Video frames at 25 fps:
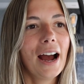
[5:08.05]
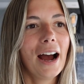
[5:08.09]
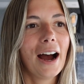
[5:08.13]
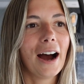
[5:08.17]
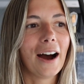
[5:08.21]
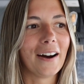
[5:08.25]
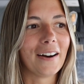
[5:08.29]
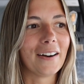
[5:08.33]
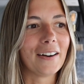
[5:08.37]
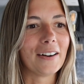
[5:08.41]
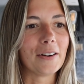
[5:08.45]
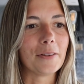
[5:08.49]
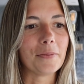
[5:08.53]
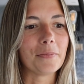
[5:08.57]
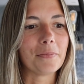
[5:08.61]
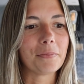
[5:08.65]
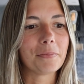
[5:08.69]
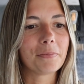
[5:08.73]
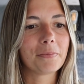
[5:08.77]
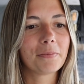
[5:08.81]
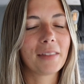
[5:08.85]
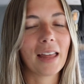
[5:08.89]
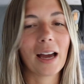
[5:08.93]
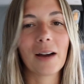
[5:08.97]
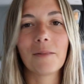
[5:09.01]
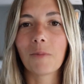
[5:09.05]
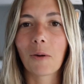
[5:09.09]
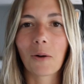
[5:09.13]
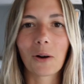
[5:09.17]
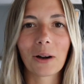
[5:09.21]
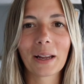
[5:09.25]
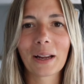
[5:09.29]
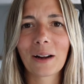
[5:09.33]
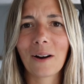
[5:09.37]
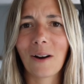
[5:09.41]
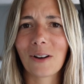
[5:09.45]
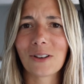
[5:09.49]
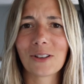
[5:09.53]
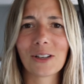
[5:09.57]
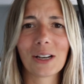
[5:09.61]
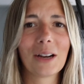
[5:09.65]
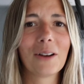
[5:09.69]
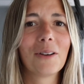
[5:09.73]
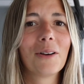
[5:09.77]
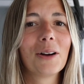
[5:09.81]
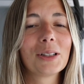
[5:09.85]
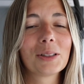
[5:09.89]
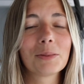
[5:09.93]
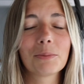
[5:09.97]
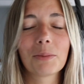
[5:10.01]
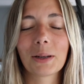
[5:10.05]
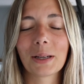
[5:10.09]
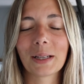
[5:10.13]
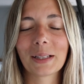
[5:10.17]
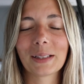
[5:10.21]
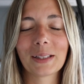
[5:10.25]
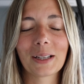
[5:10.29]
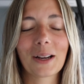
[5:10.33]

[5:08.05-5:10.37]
That morning, Andre was putting